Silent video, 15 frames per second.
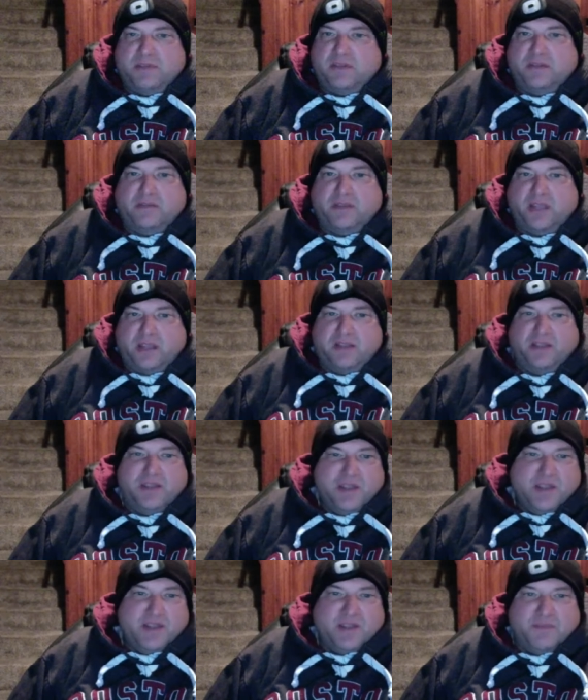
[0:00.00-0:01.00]
the
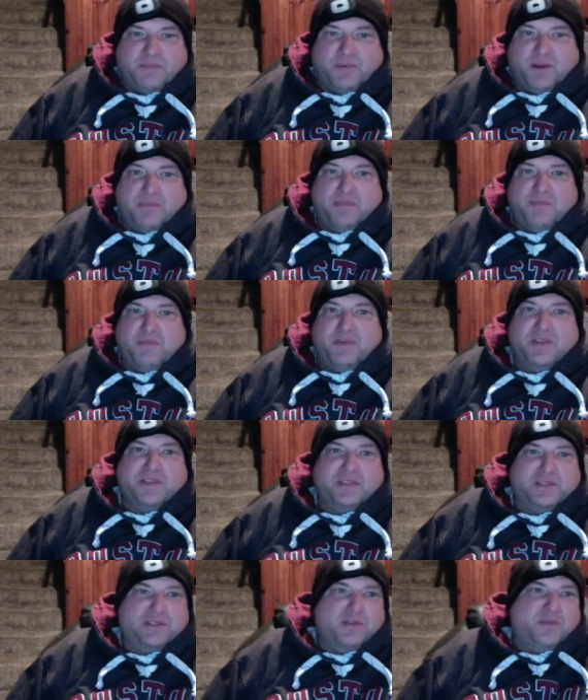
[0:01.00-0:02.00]
the problem was
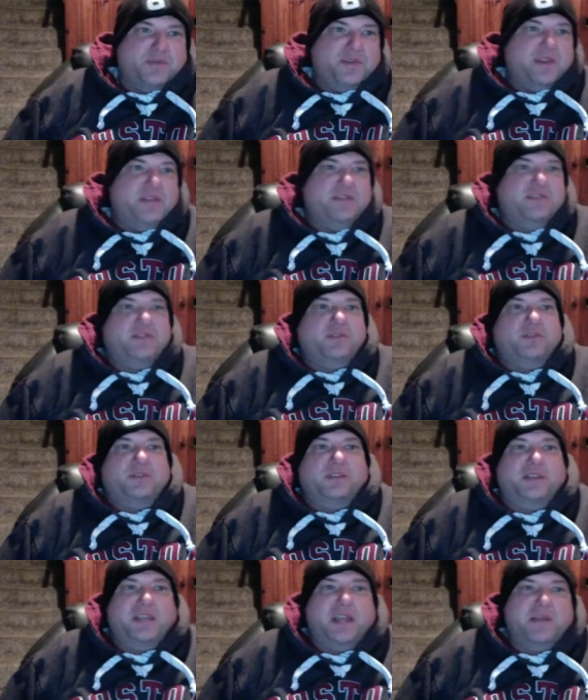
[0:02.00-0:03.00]
is no one knows hold
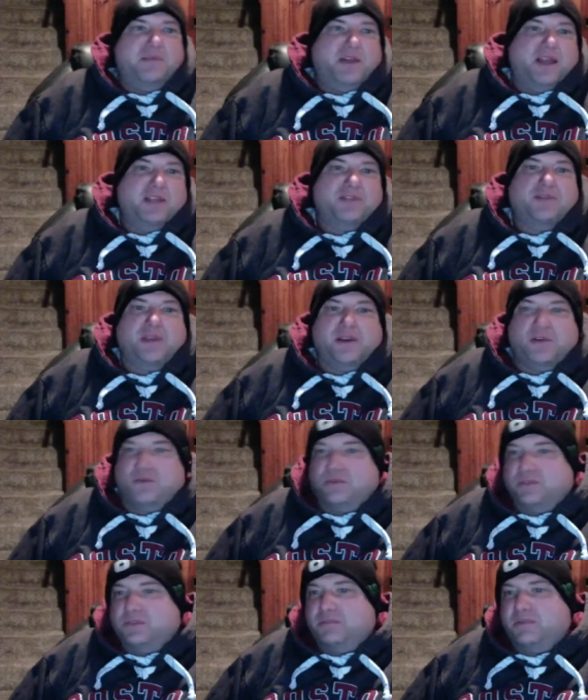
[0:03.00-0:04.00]
the camera. I tried to
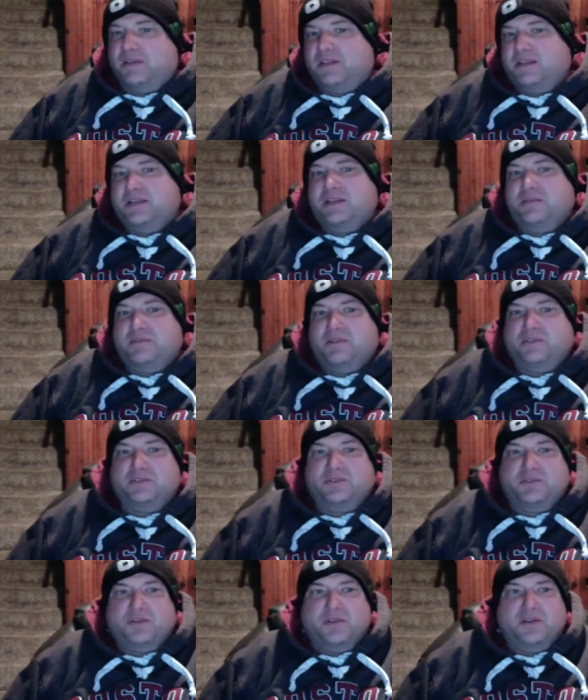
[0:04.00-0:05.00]
hold it, but it didn't come out
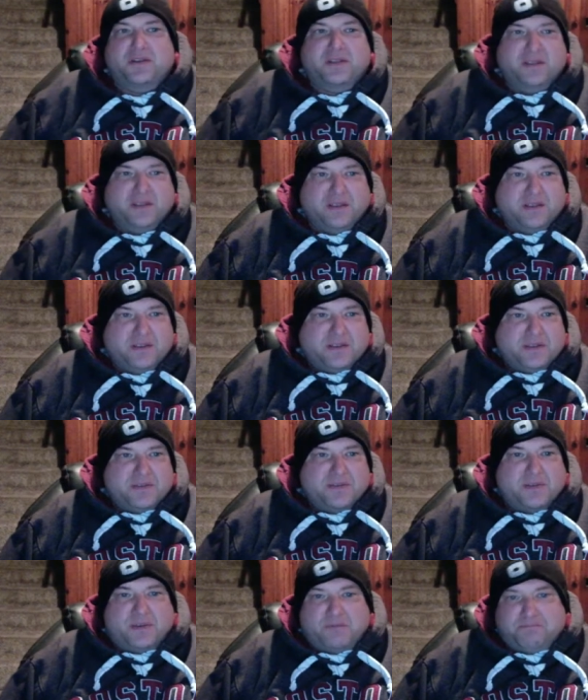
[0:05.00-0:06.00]
so good.
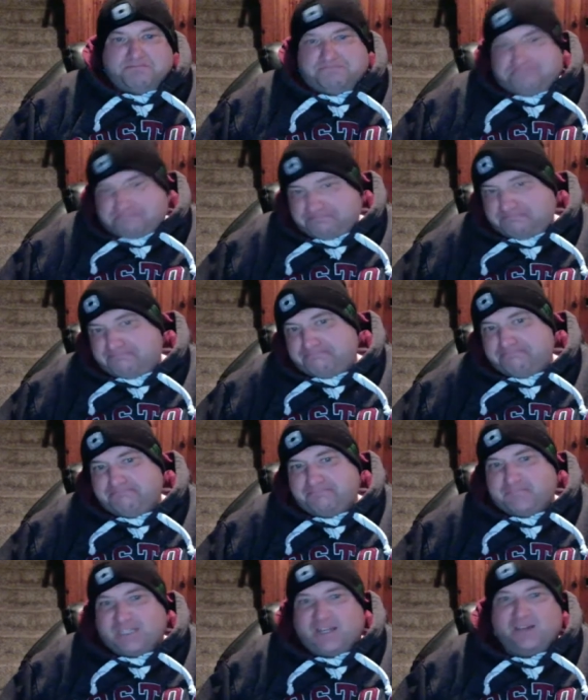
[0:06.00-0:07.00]
So
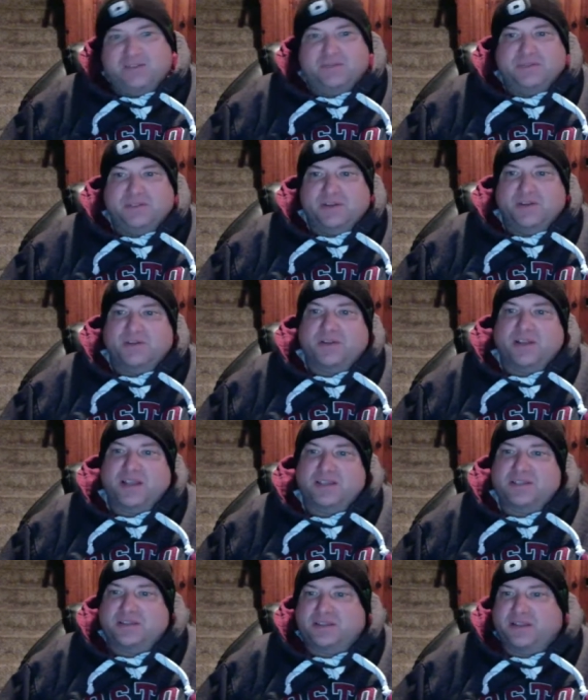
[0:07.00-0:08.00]
yeah, you know,
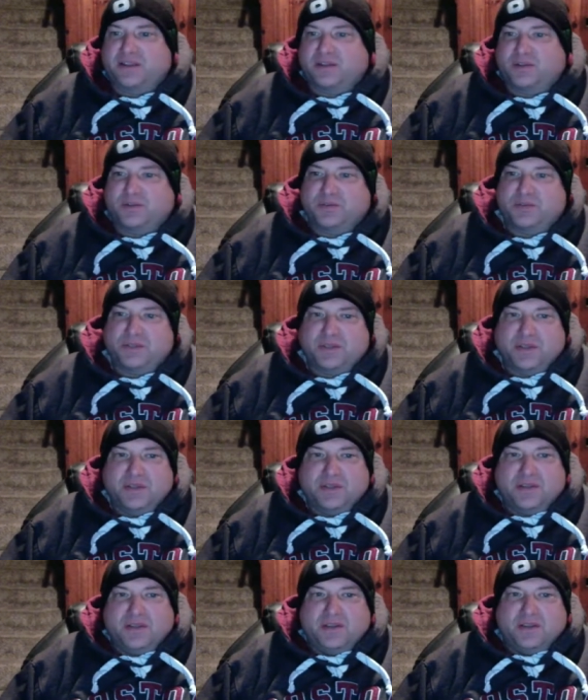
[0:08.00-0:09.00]
guys, how that goes.
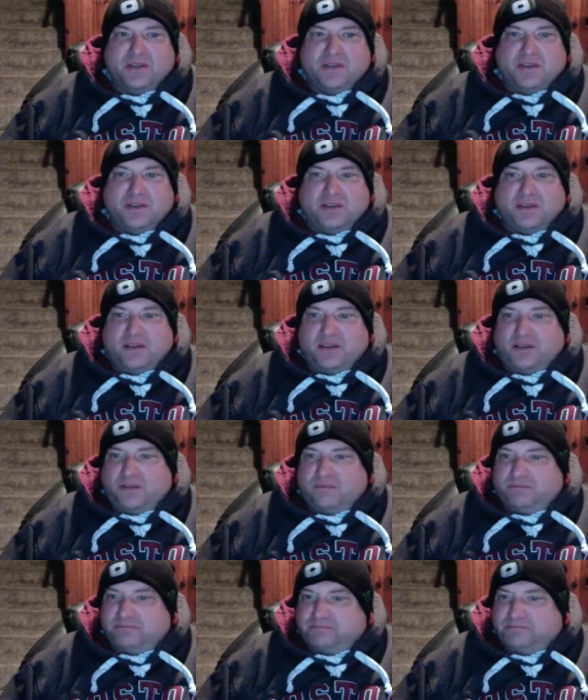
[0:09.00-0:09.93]
Um,